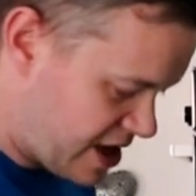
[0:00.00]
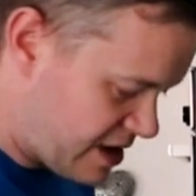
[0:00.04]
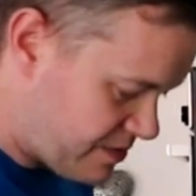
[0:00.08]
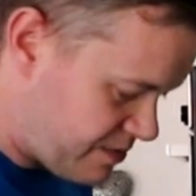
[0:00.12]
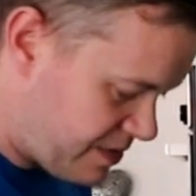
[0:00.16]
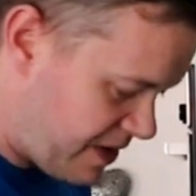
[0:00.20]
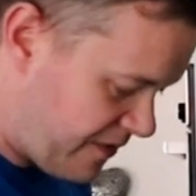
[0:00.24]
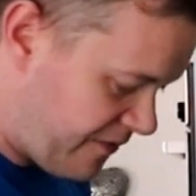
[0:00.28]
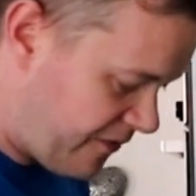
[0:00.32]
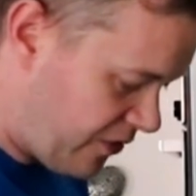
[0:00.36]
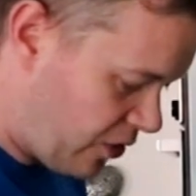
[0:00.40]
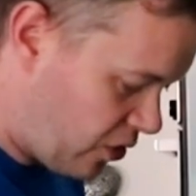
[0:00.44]

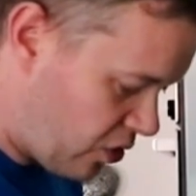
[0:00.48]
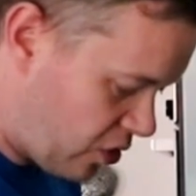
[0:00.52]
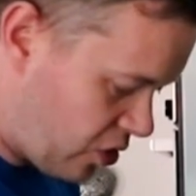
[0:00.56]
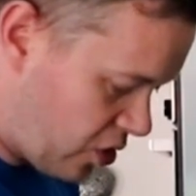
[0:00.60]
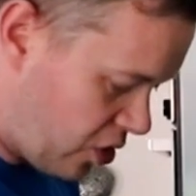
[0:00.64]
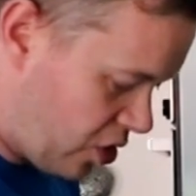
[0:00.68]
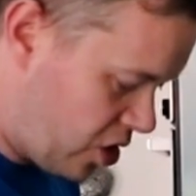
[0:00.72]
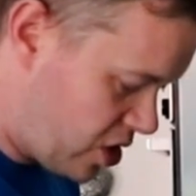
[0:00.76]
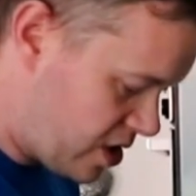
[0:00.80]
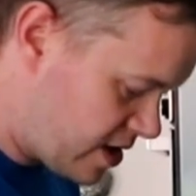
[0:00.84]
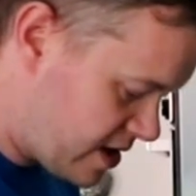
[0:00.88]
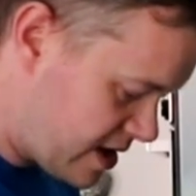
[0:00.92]

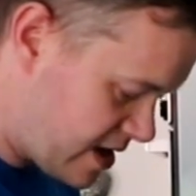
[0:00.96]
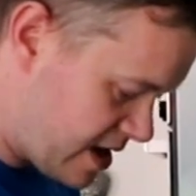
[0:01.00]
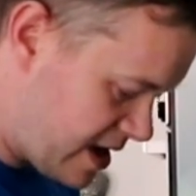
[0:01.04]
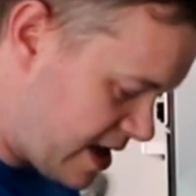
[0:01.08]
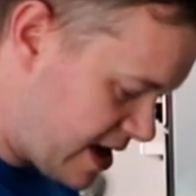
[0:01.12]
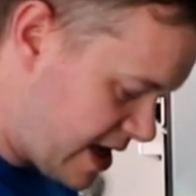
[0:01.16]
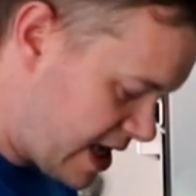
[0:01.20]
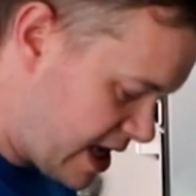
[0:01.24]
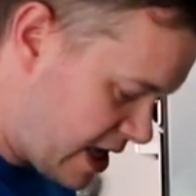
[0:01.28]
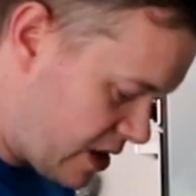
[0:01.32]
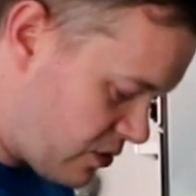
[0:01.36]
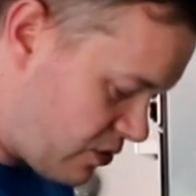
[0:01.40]
before
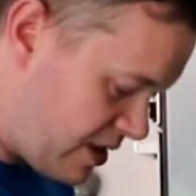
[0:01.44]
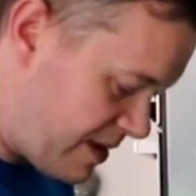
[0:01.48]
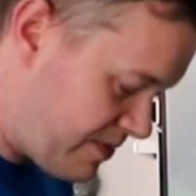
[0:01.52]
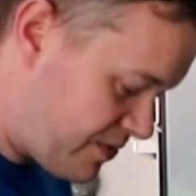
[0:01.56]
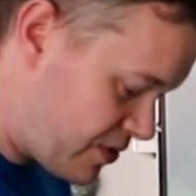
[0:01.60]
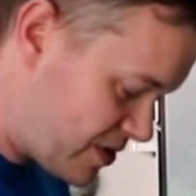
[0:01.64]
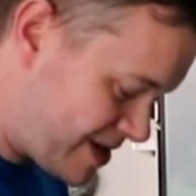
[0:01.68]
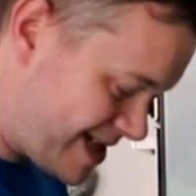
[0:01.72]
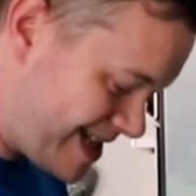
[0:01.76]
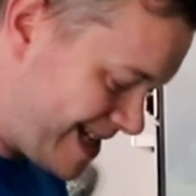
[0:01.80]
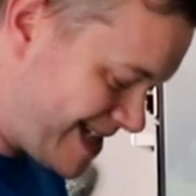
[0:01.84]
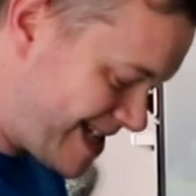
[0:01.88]
we
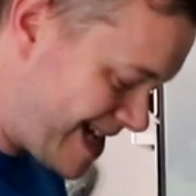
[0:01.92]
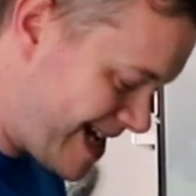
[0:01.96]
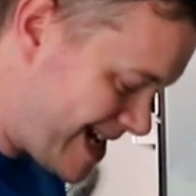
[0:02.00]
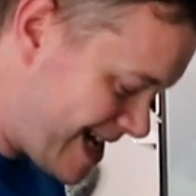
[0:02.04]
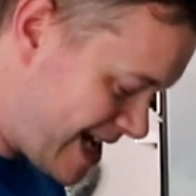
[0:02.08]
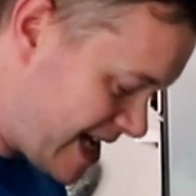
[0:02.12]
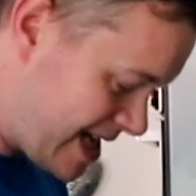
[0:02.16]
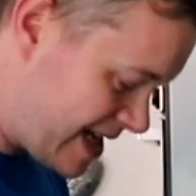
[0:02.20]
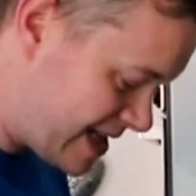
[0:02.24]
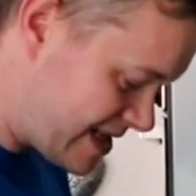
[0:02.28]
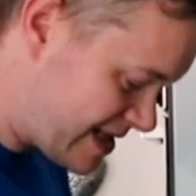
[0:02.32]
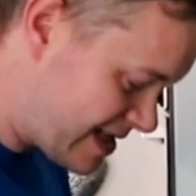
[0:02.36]
put it
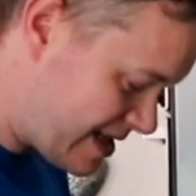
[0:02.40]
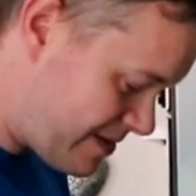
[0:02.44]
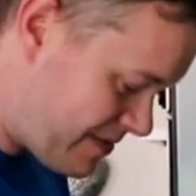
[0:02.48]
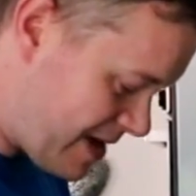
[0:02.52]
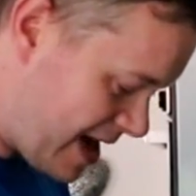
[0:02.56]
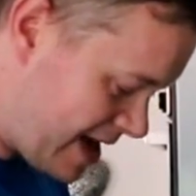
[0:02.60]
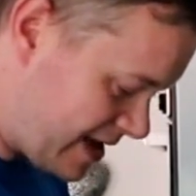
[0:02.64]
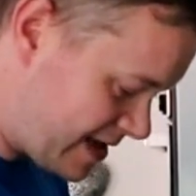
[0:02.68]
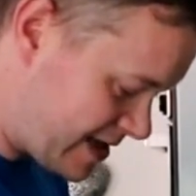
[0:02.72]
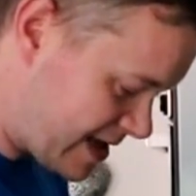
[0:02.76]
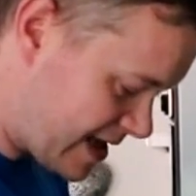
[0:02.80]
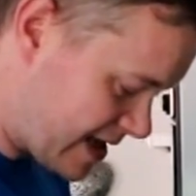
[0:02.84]
into the
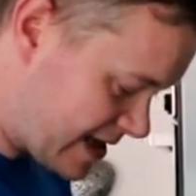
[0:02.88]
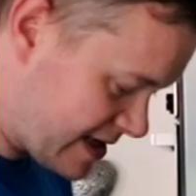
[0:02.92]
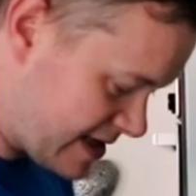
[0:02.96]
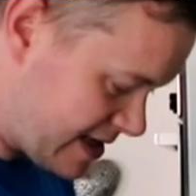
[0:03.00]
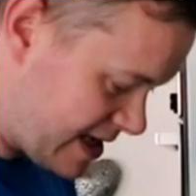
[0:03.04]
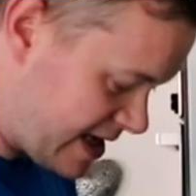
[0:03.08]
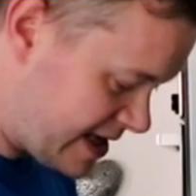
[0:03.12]
batter,